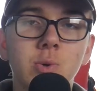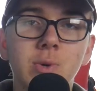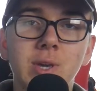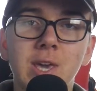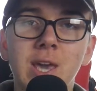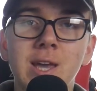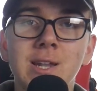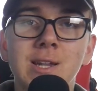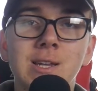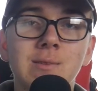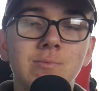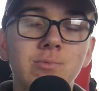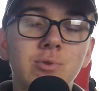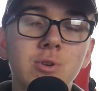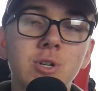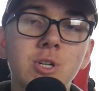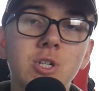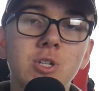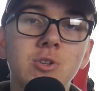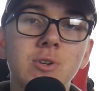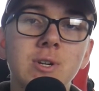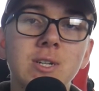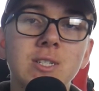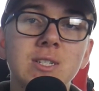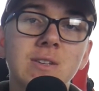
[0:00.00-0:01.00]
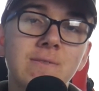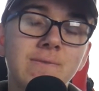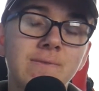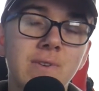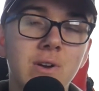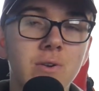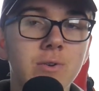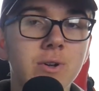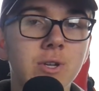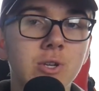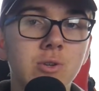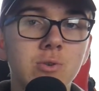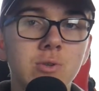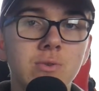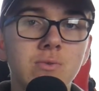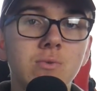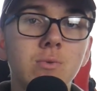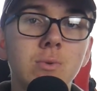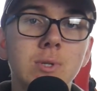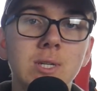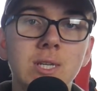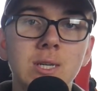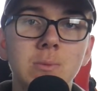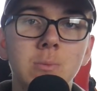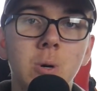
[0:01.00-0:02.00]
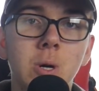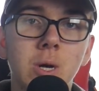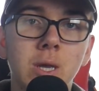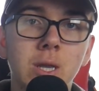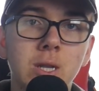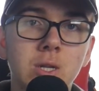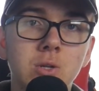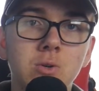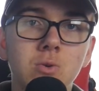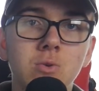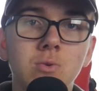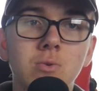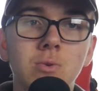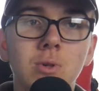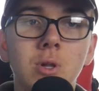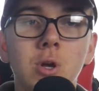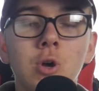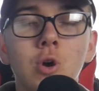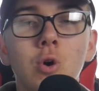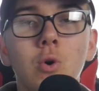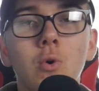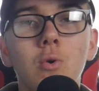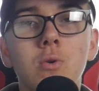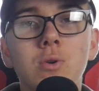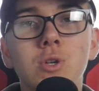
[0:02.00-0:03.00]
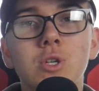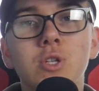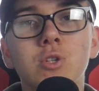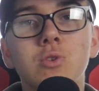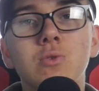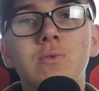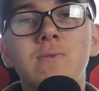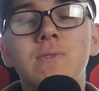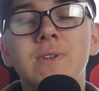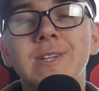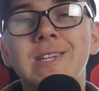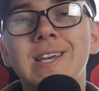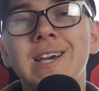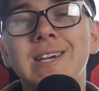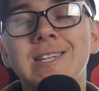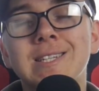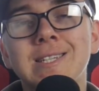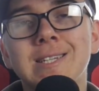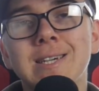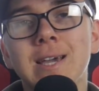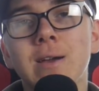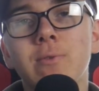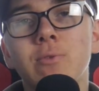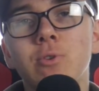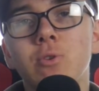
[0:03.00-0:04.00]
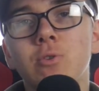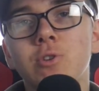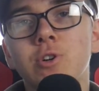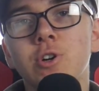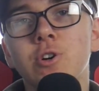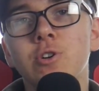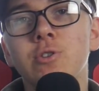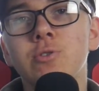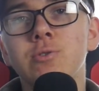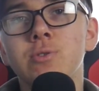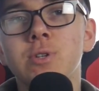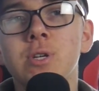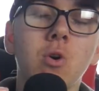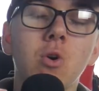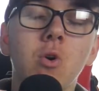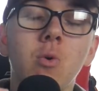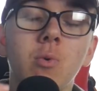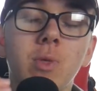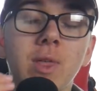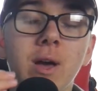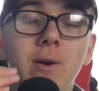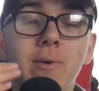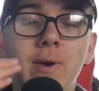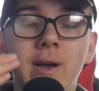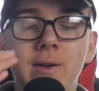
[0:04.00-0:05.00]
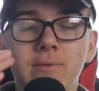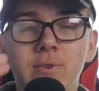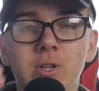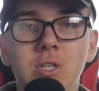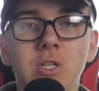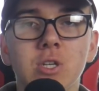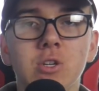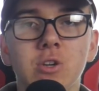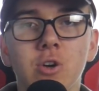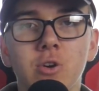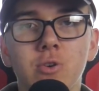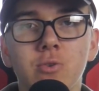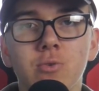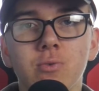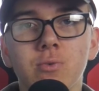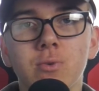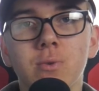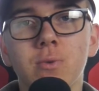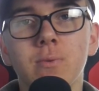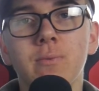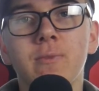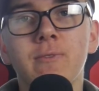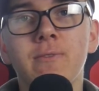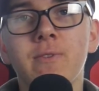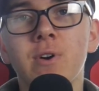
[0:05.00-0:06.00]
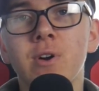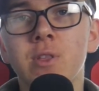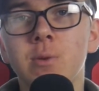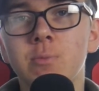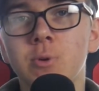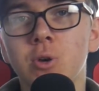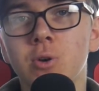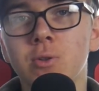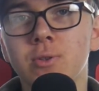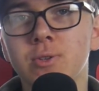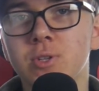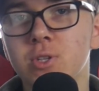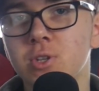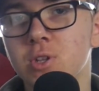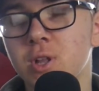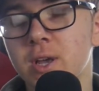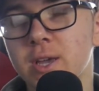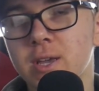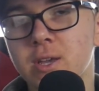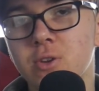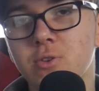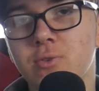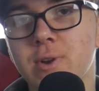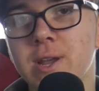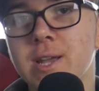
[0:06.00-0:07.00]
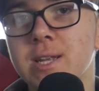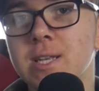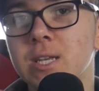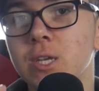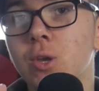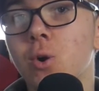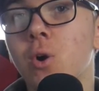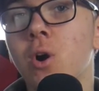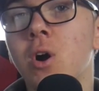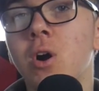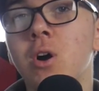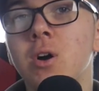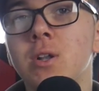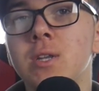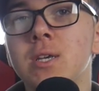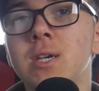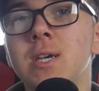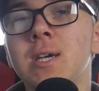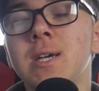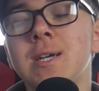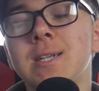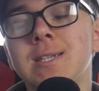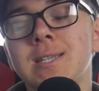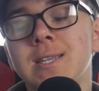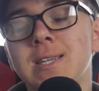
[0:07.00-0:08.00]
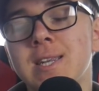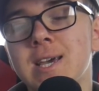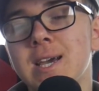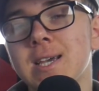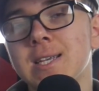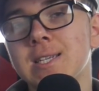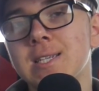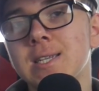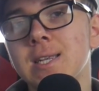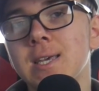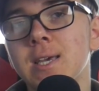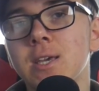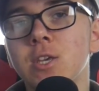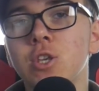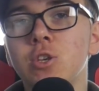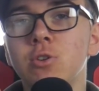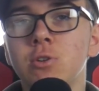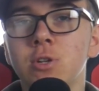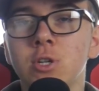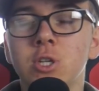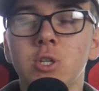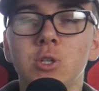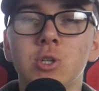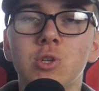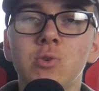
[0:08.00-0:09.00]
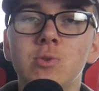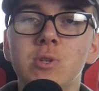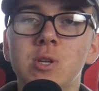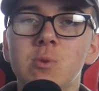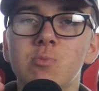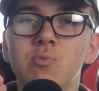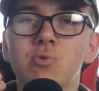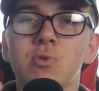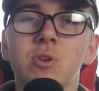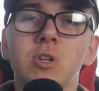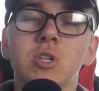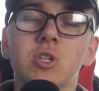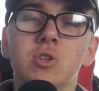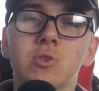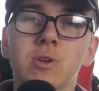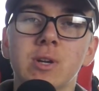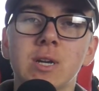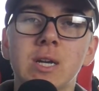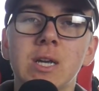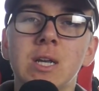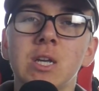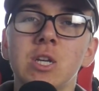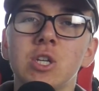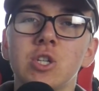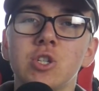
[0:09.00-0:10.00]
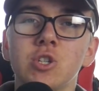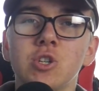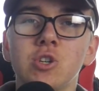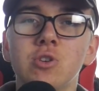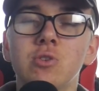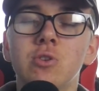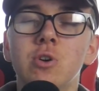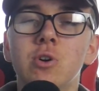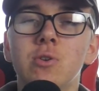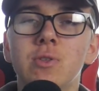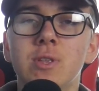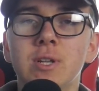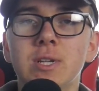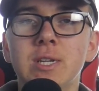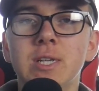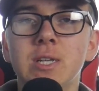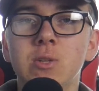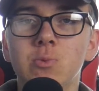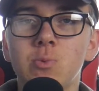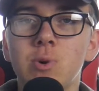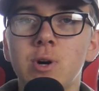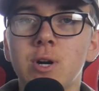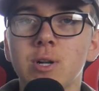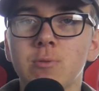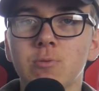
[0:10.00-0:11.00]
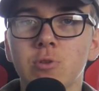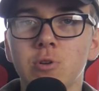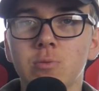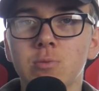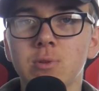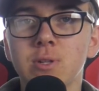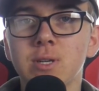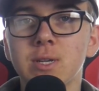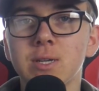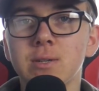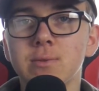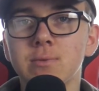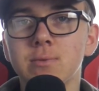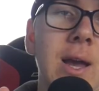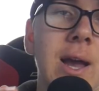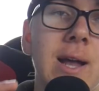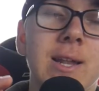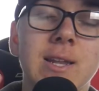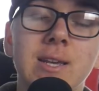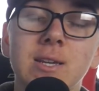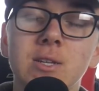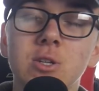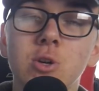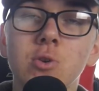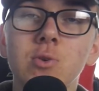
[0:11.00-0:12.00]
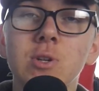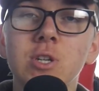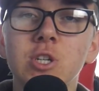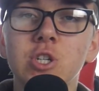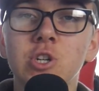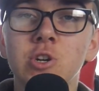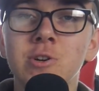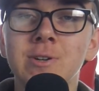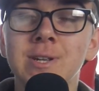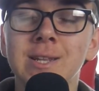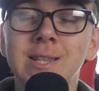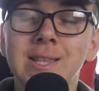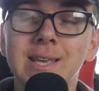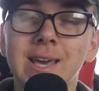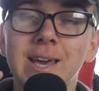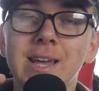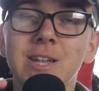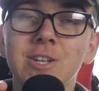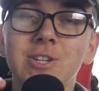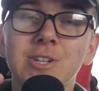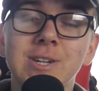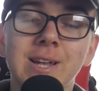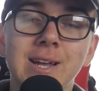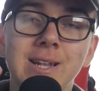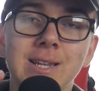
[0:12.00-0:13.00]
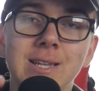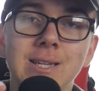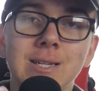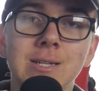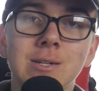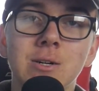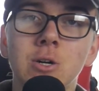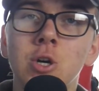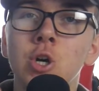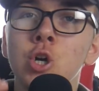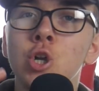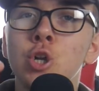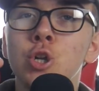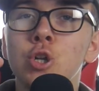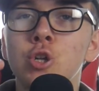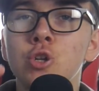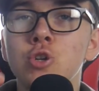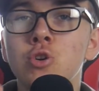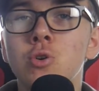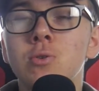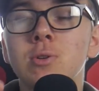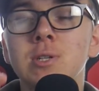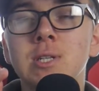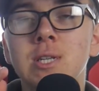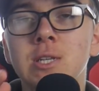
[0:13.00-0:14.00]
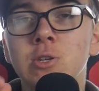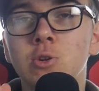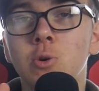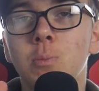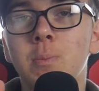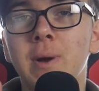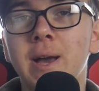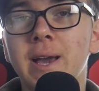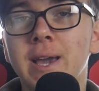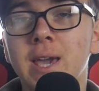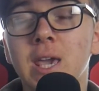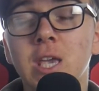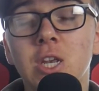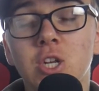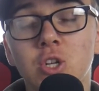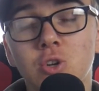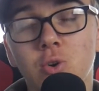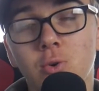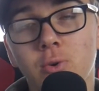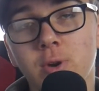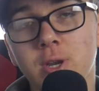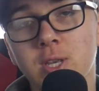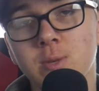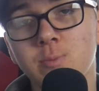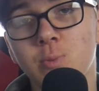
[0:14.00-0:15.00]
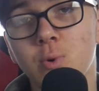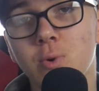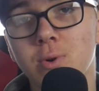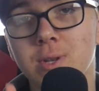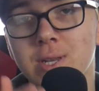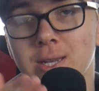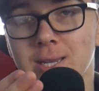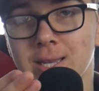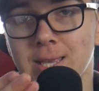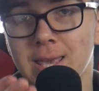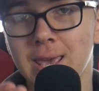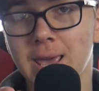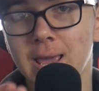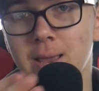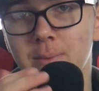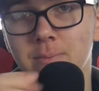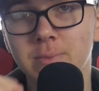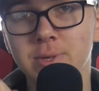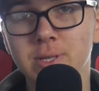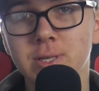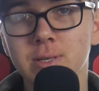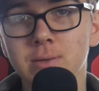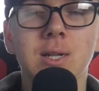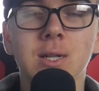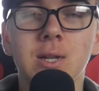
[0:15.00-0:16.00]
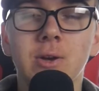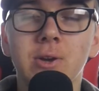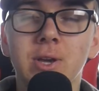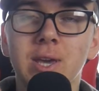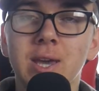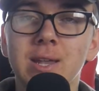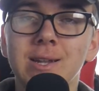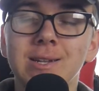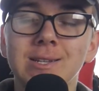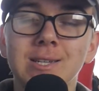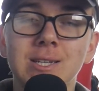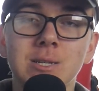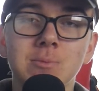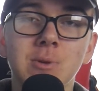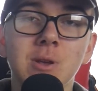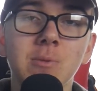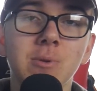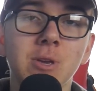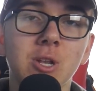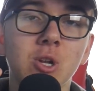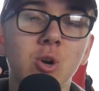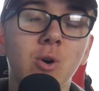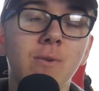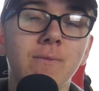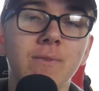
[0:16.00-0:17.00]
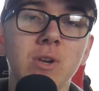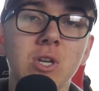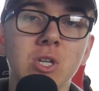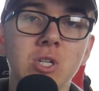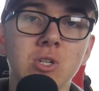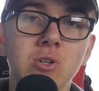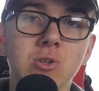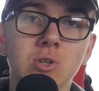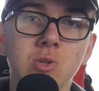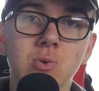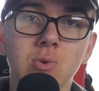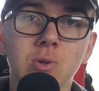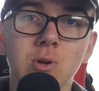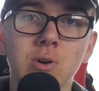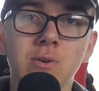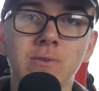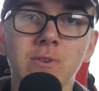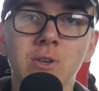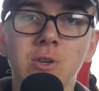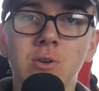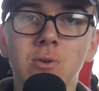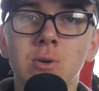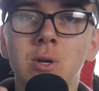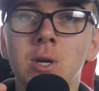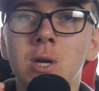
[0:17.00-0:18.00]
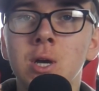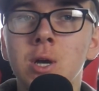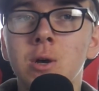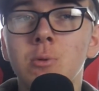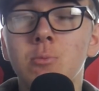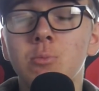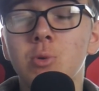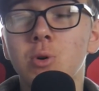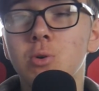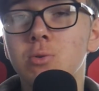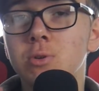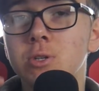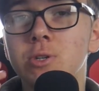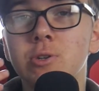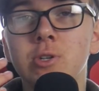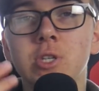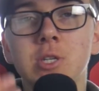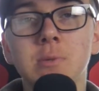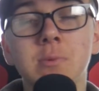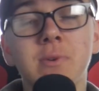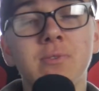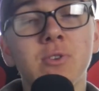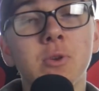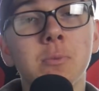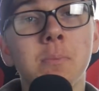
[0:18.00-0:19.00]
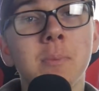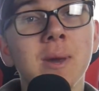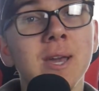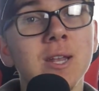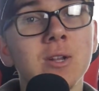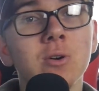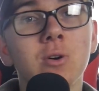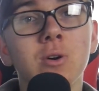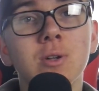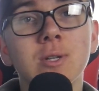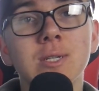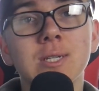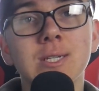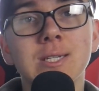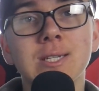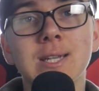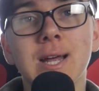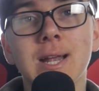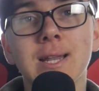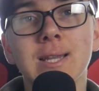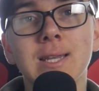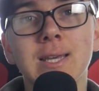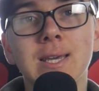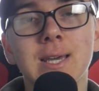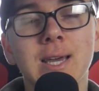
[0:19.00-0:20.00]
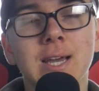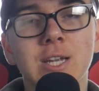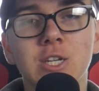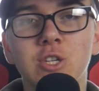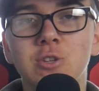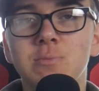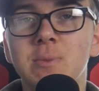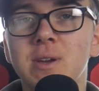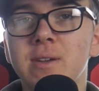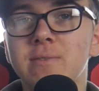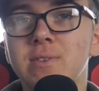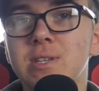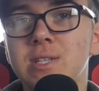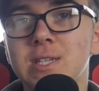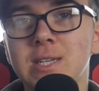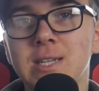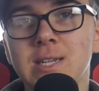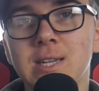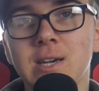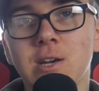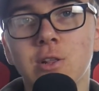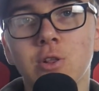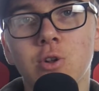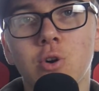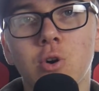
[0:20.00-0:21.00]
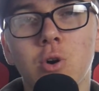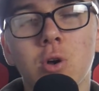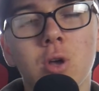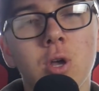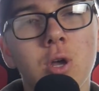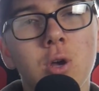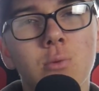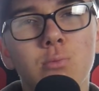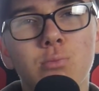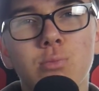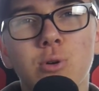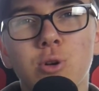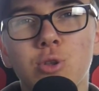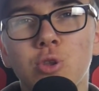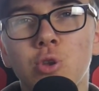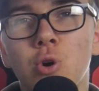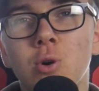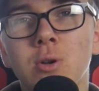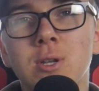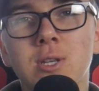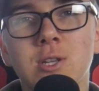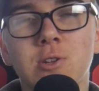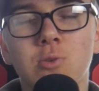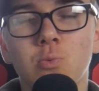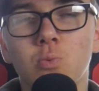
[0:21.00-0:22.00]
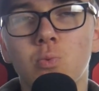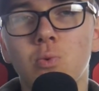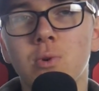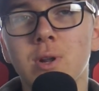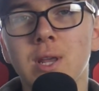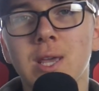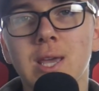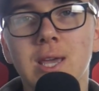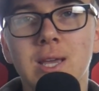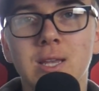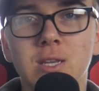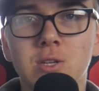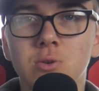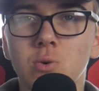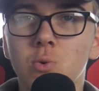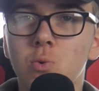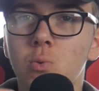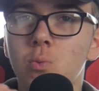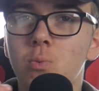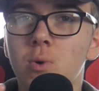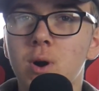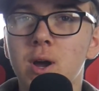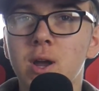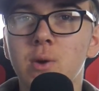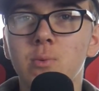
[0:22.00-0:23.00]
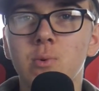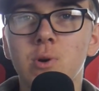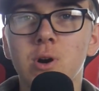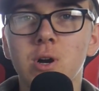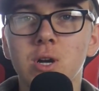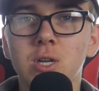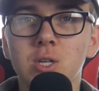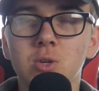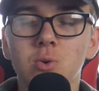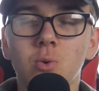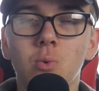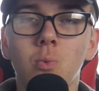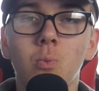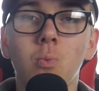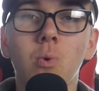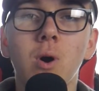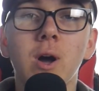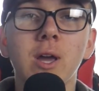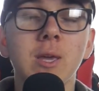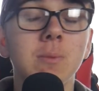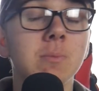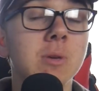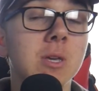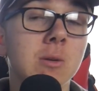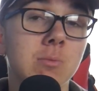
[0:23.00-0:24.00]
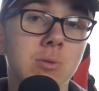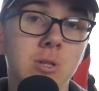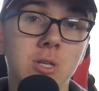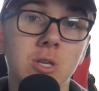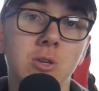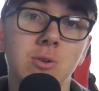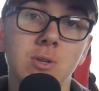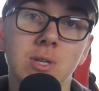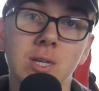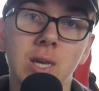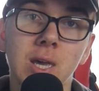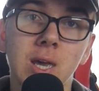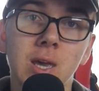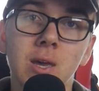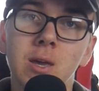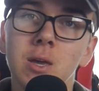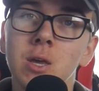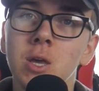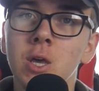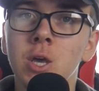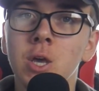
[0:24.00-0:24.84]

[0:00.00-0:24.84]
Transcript: So again, a print string is a very useful debugging tool, or just tool for testing out your code, or without having to go further beyond like creating your HUD to test it, you can just use a print string so you know that it has worked properly. And it is only shown in the engine editor, not in your packaged or exported games. Now again, this may be an obvious node to a lot of you, but also some of you may not understand it, as you may have seen it a lot, but not understand what it is, or why it works, or why people are using it.